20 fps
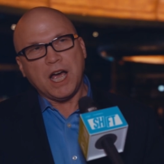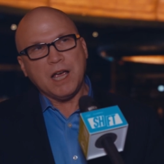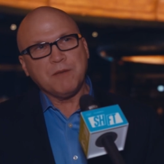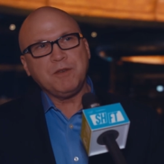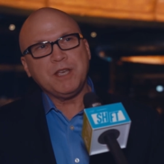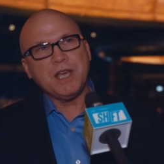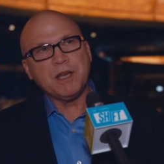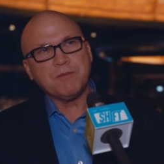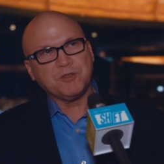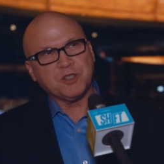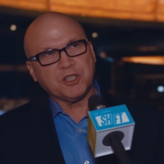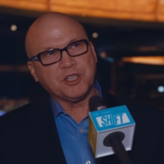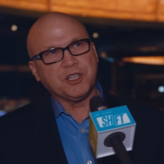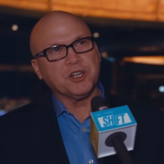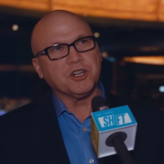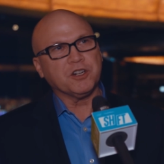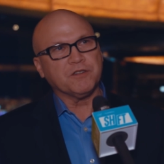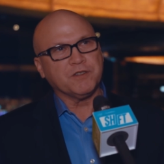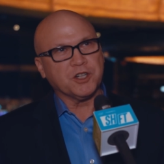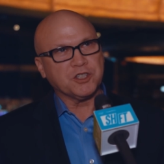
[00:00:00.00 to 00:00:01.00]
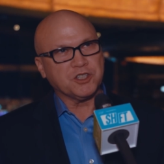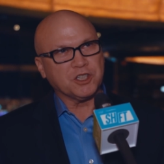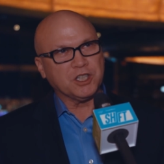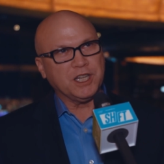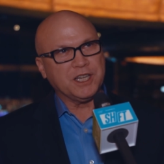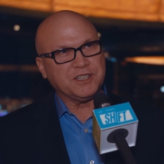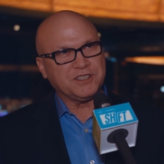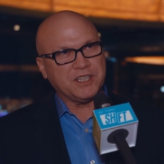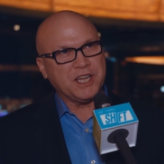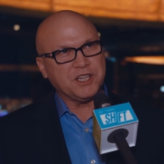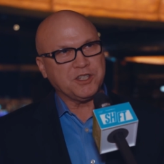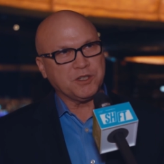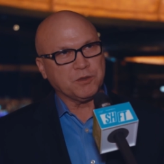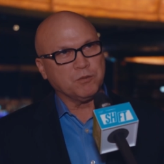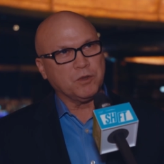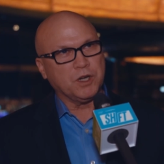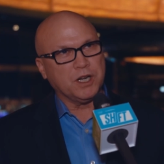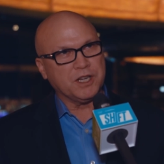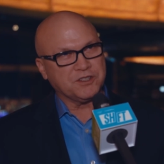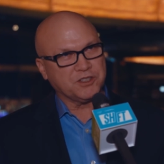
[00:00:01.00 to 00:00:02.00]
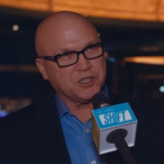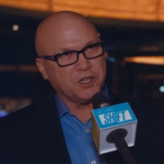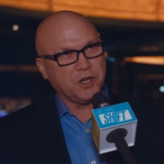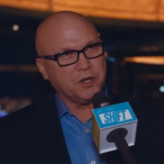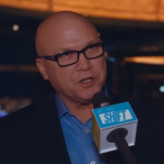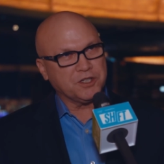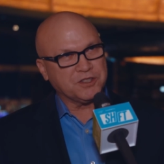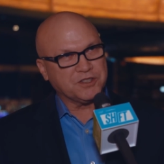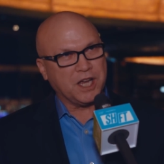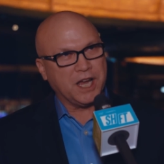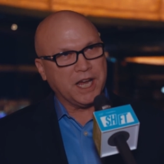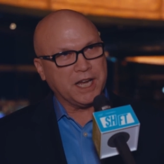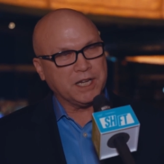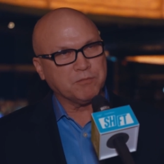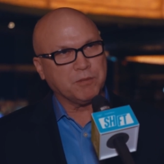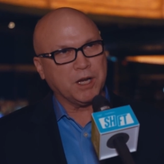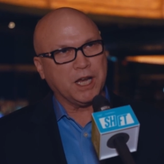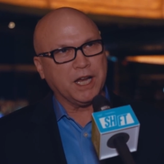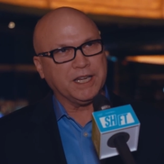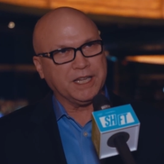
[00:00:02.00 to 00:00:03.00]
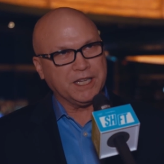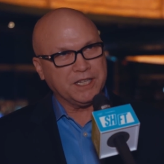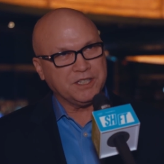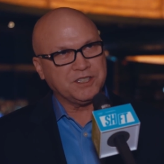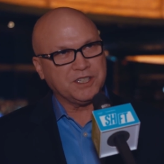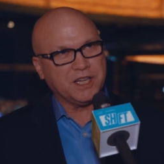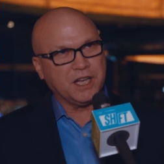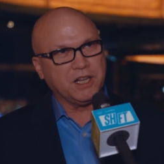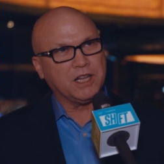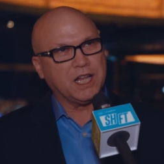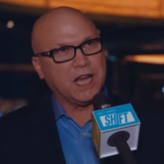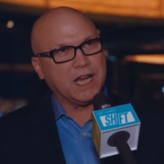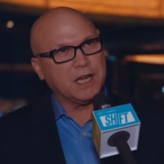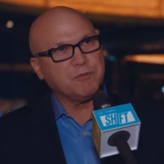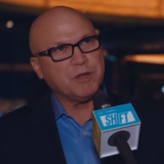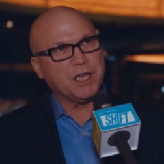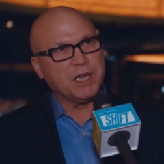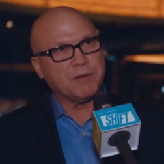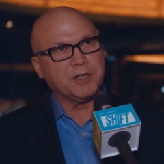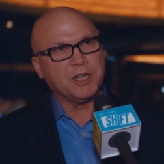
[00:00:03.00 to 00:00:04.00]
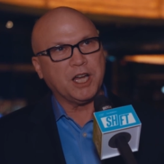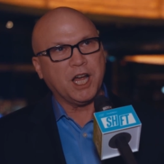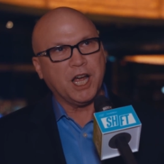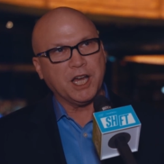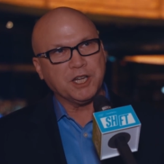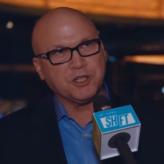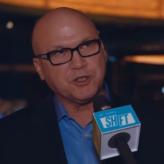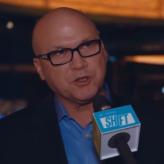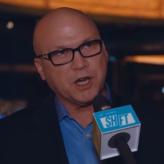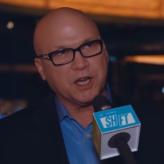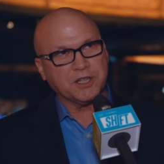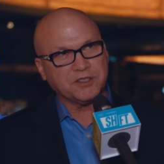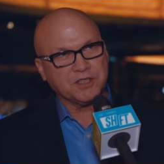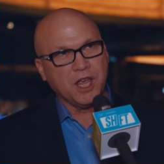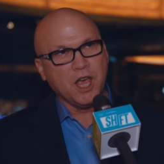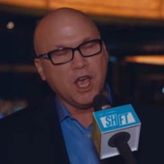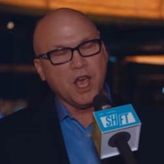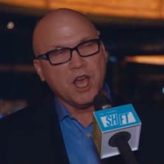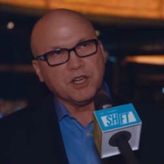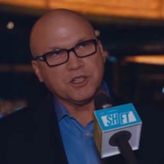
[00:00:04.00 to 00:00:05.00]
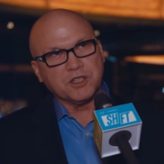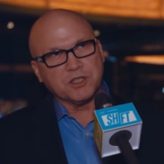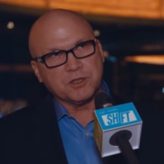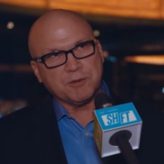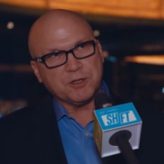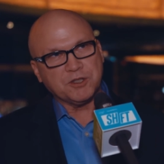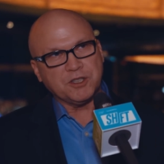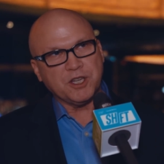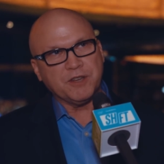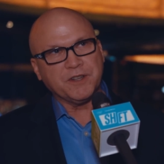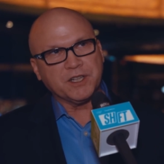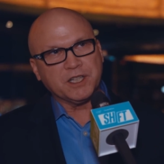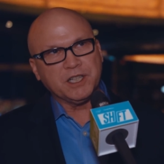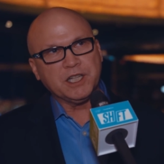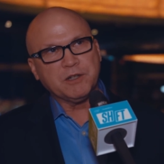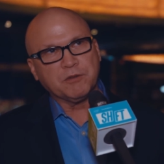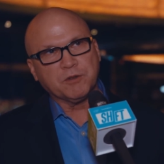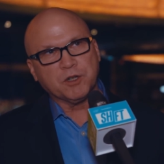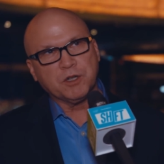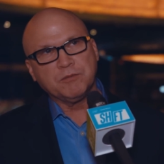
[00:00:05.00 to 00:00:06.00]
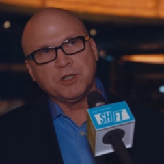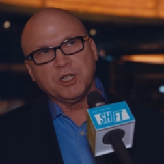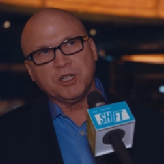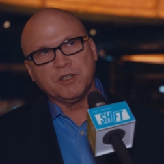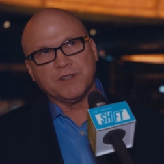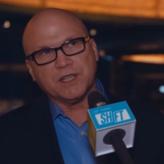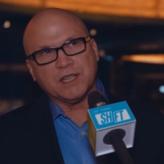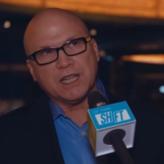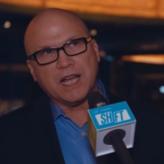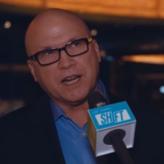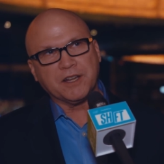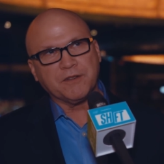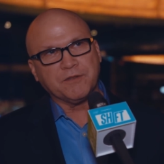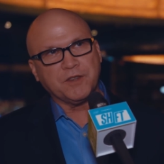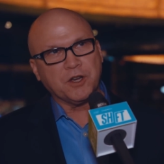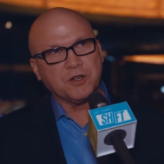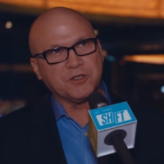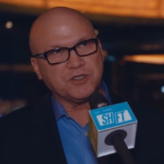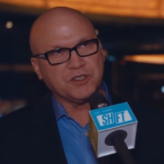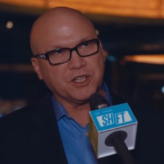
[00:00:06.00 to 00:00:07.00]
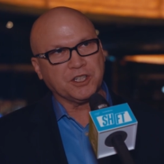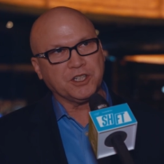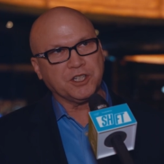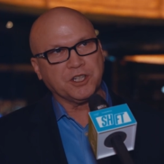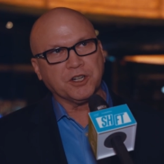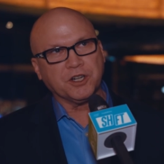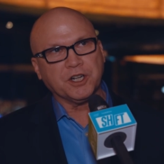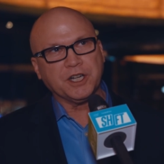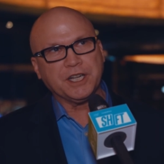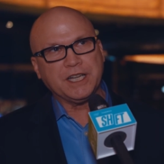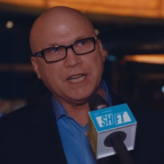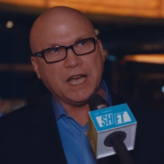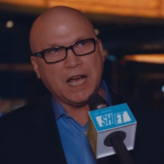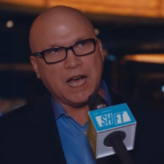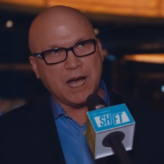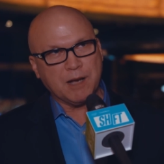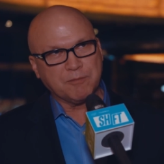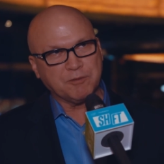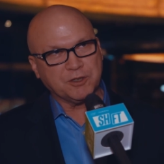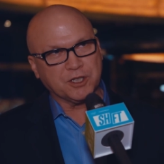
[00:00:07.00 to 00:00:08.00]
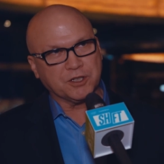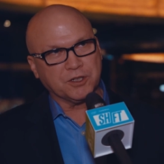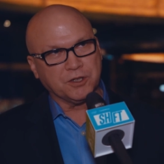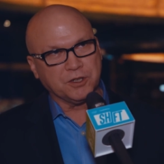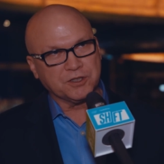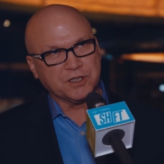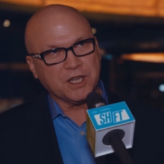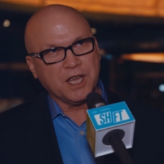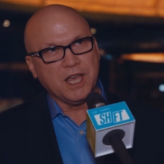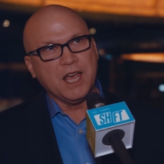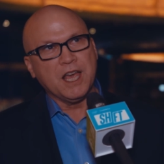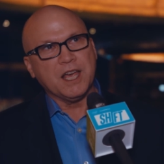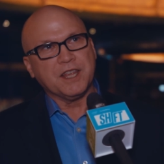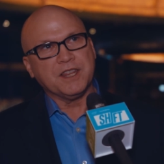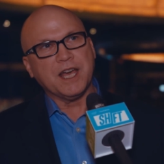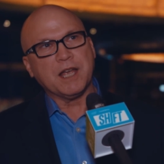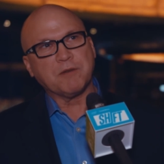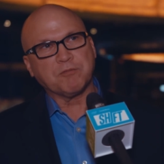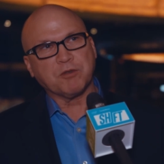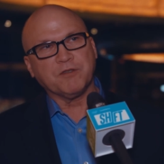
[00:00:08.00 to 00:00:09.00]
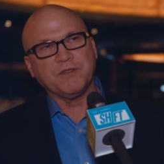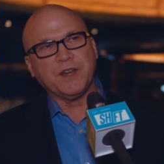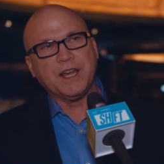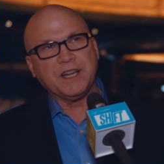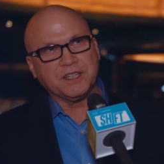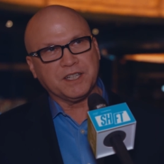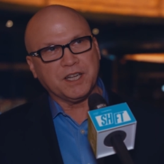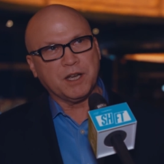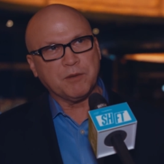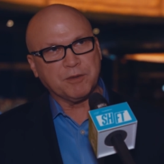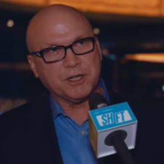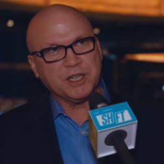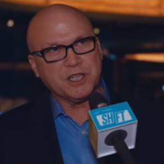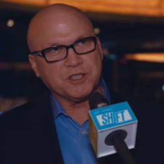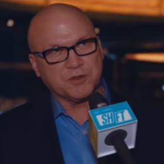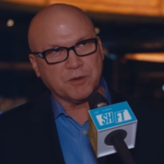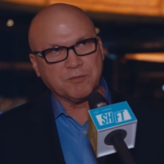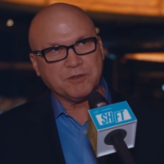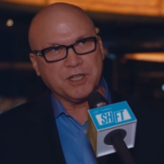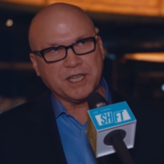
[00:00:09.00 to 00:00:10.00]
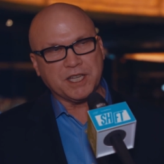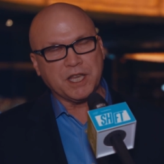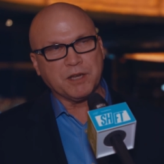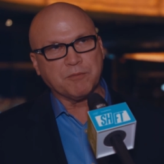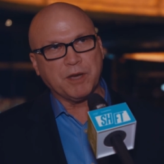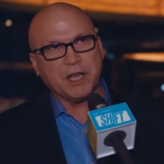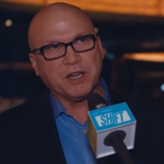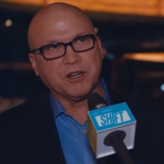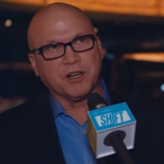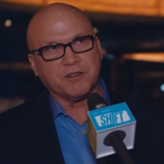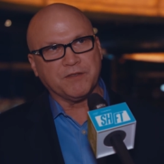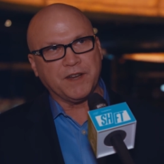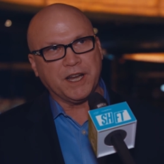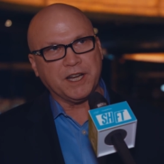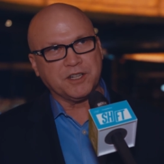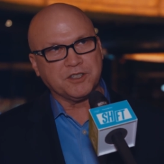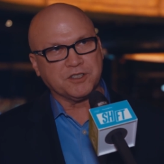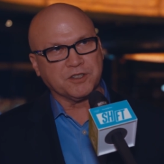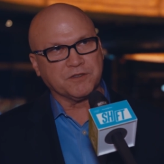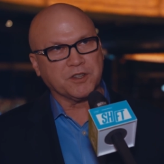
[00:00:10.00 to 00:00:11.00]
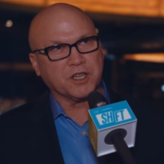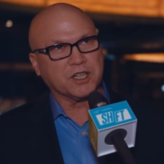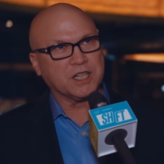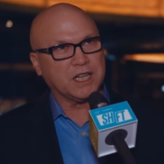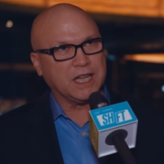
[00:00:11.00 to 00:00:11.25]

I B M Secure Virtualization was co-designed by Intel, I B M, and HITRUST to specifically remove a lot of those security obstacles that prevent companies from taking better advantage of the